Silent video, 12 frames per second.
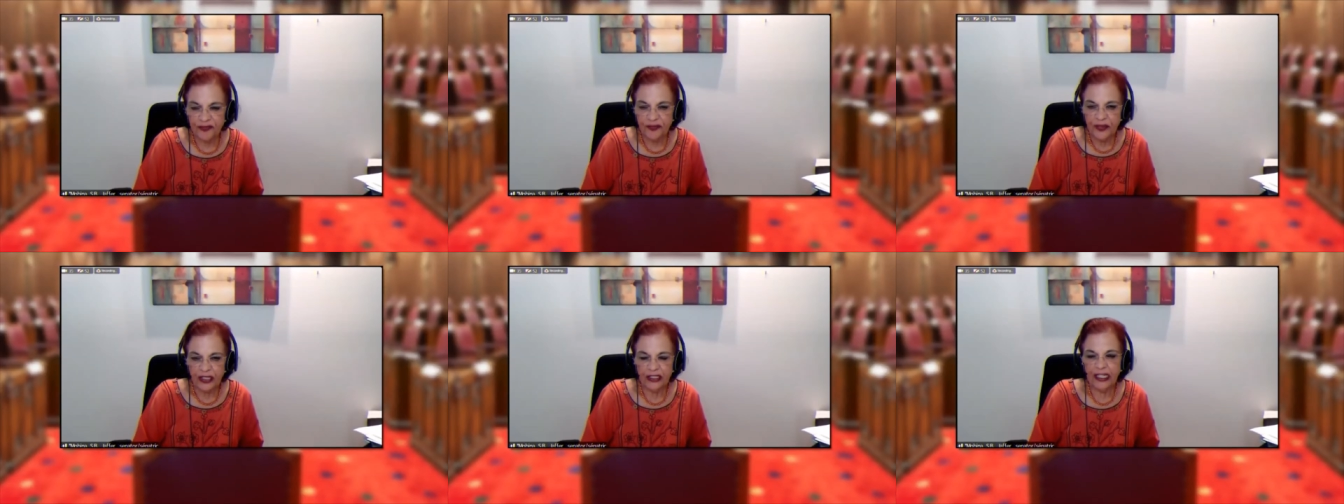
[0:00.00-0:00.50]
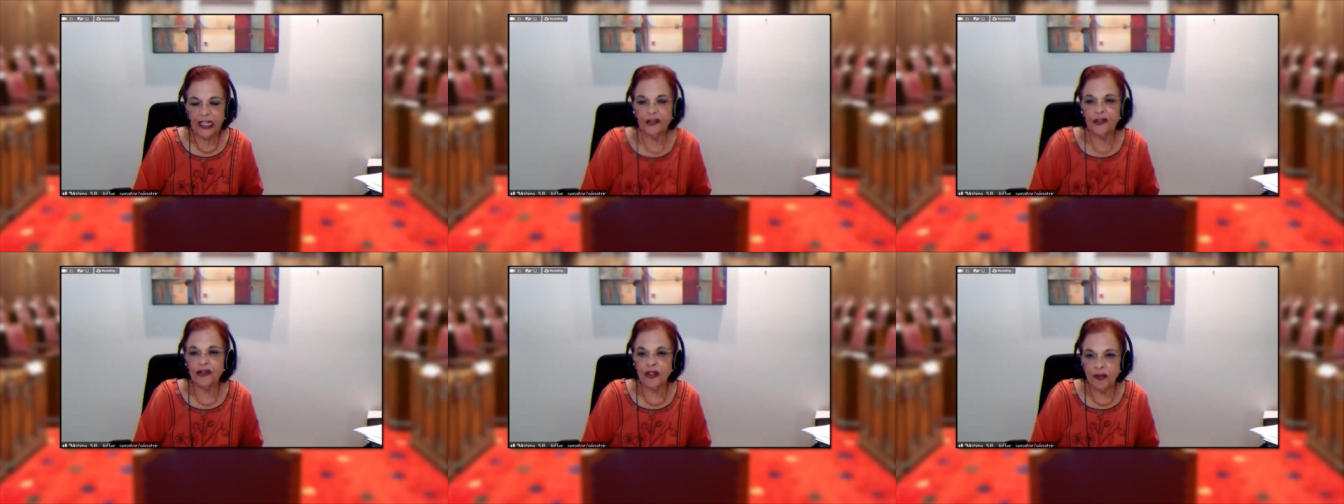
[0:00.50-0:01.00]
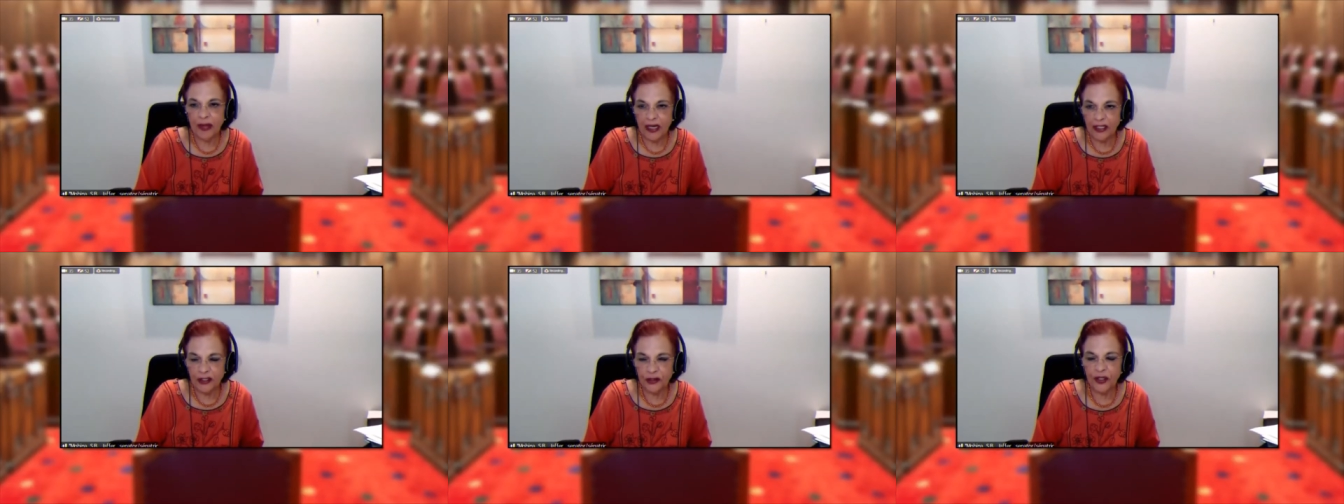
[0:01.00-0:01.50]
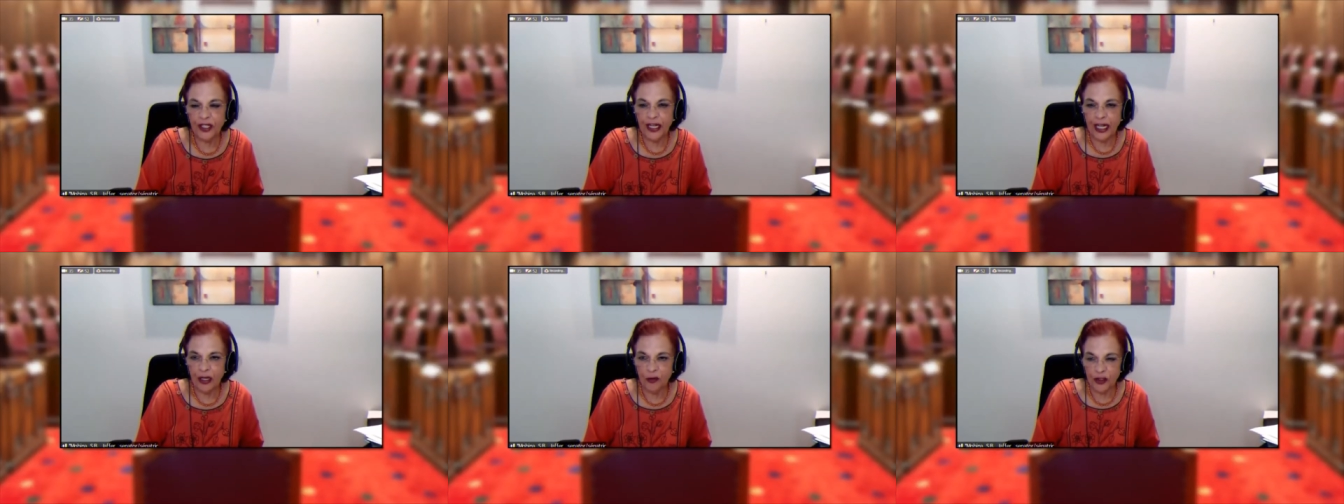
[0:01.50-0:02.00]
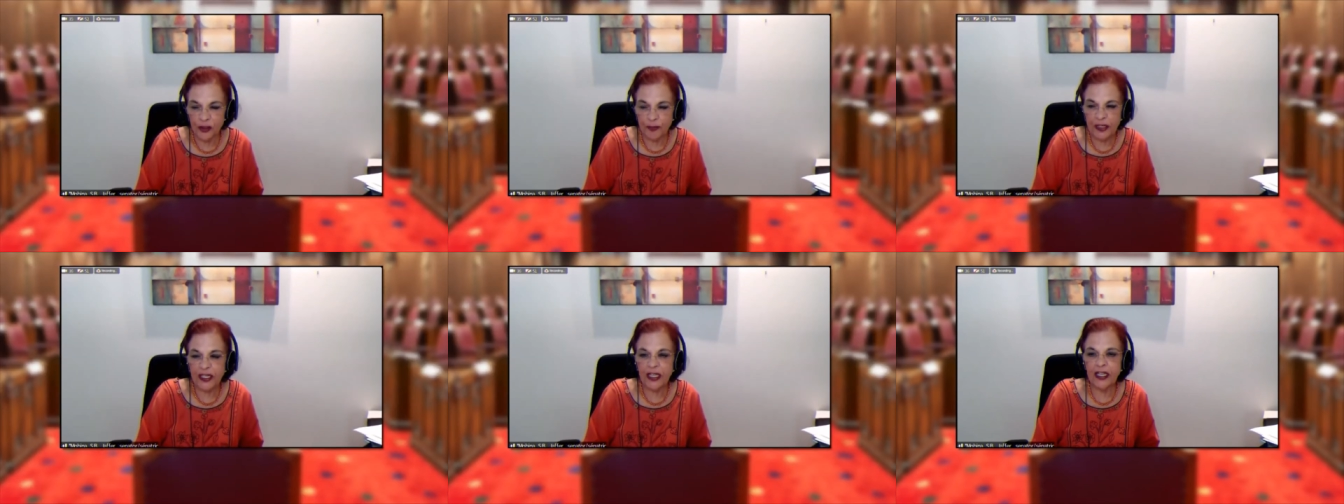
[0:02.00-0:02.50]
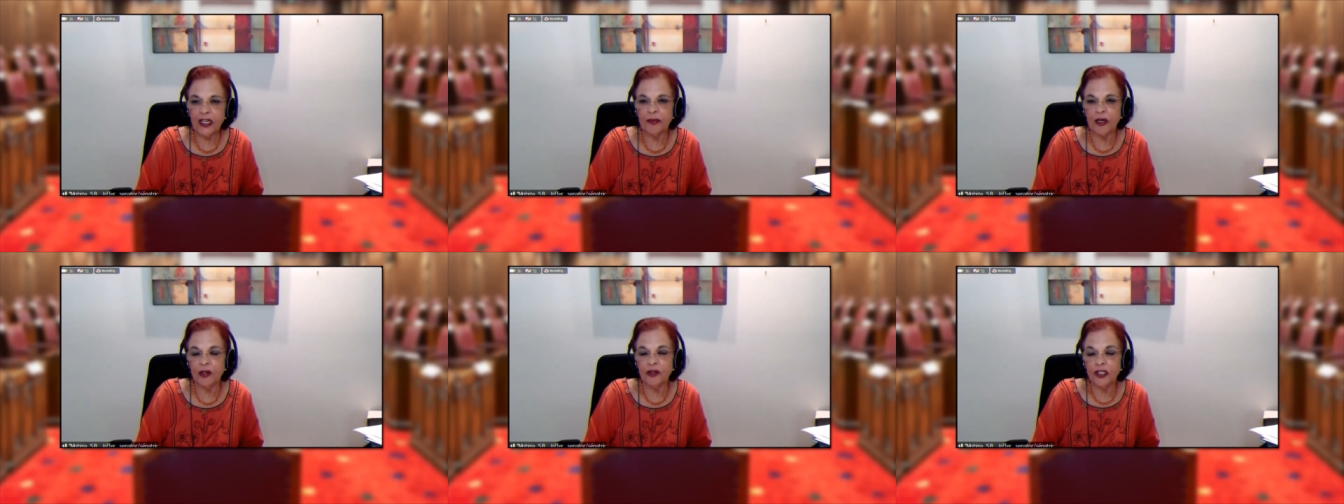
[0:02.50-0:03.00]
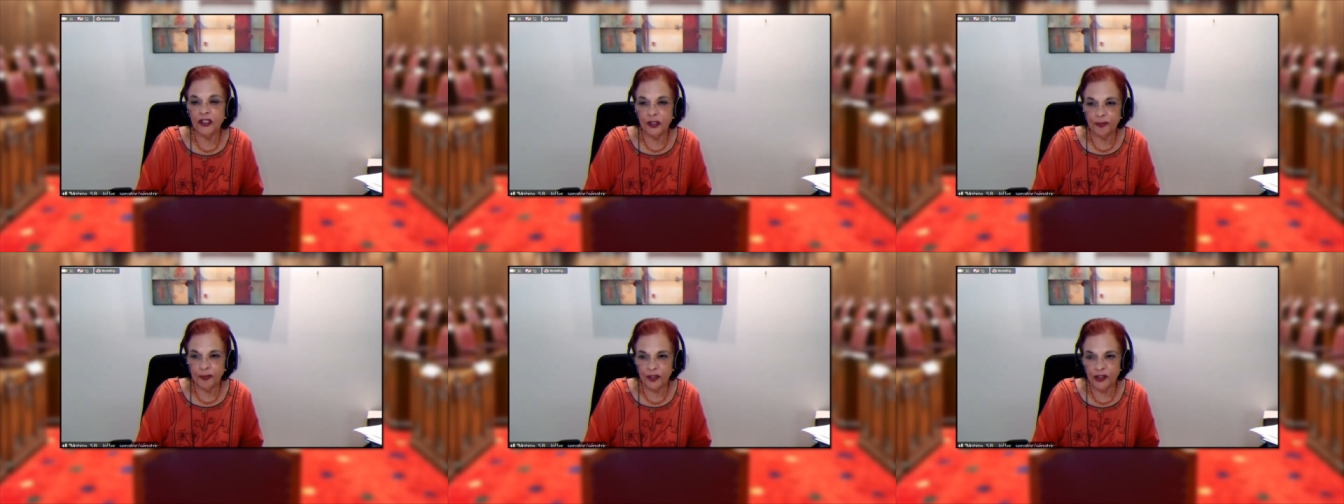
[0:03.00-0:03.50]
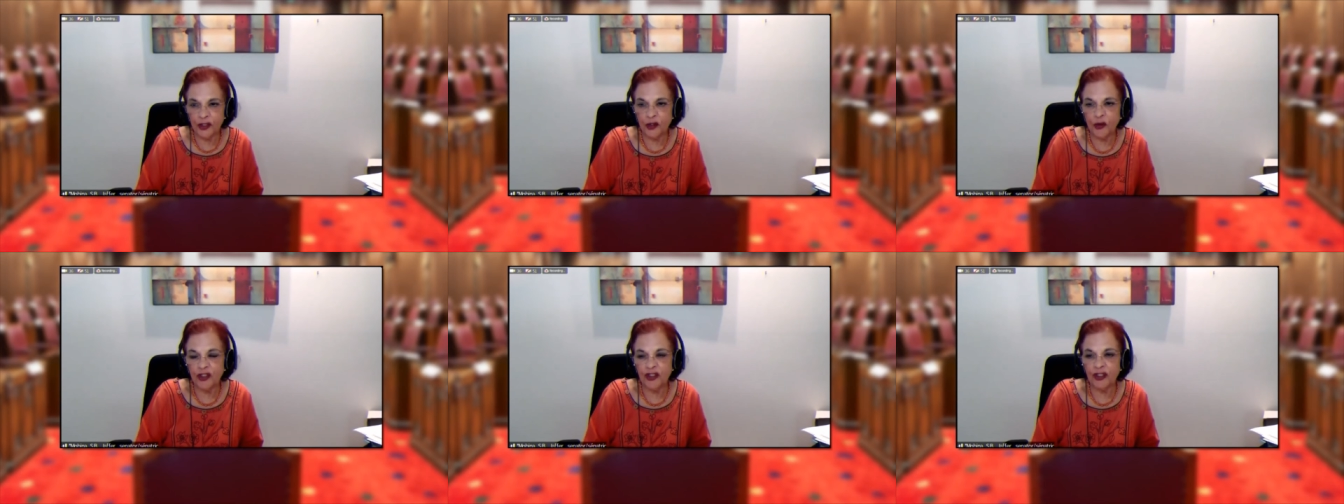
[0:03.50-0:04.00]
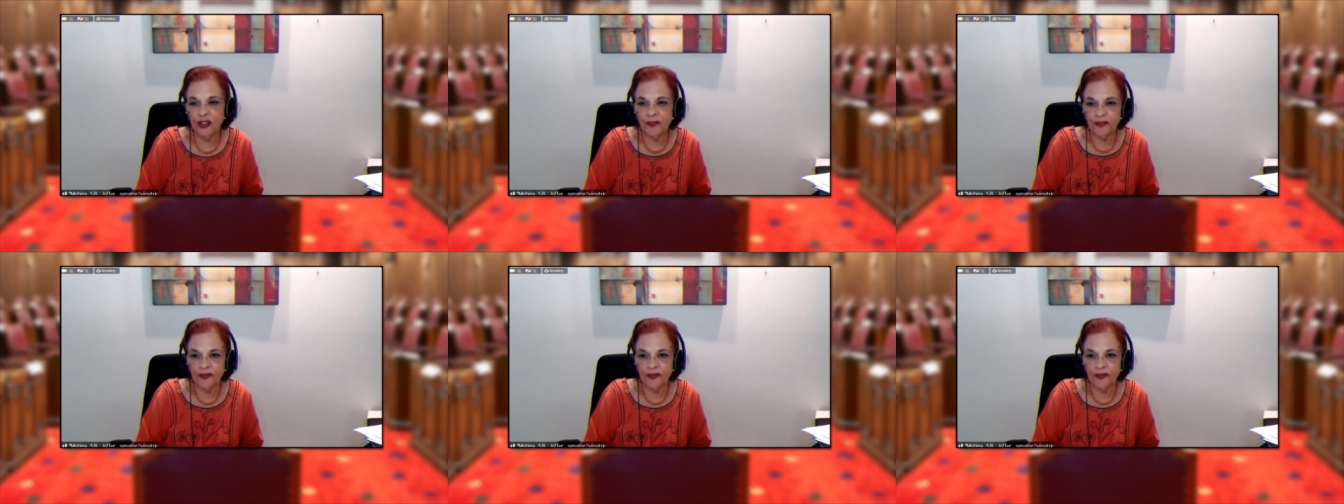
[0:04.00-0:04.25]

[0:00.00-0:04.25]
I'd like to remind you that I was speaking about the persecution